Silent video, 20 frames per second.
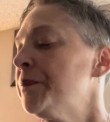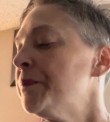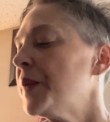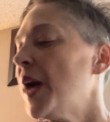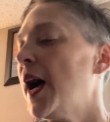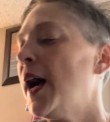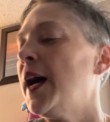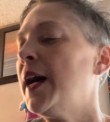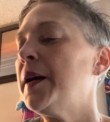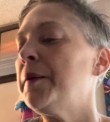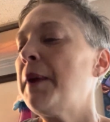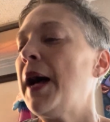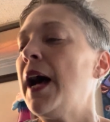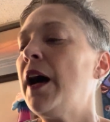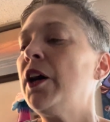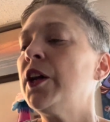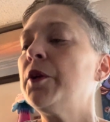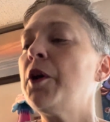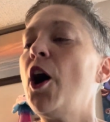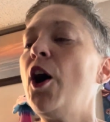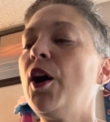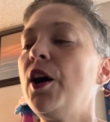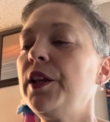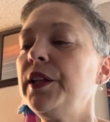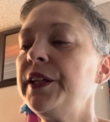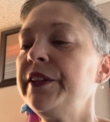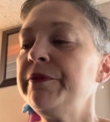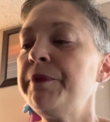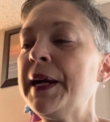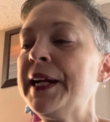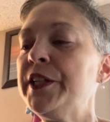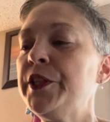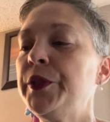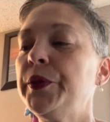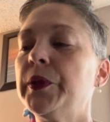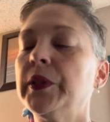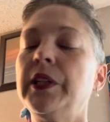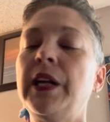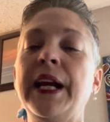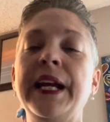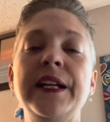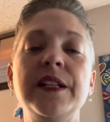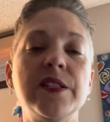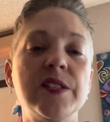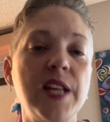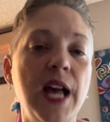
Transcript: on all of my new clients,